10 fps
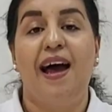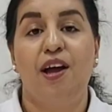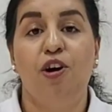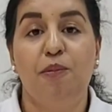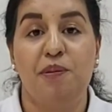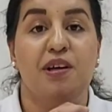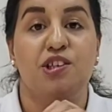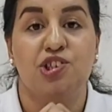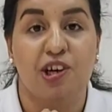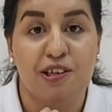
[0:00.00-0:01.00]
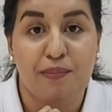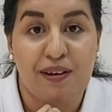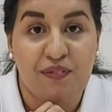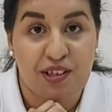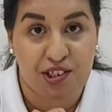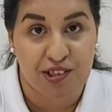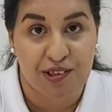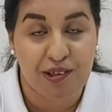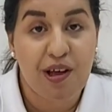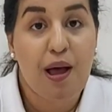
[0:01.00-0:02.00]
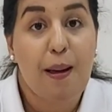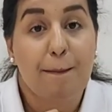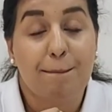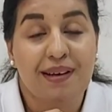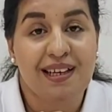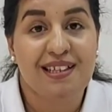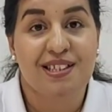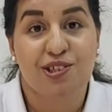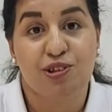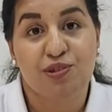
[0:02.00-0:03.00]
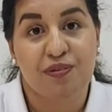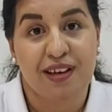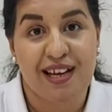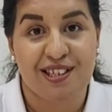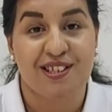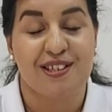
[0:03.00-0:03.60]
I hope you enjoyed my video. Please don't forget to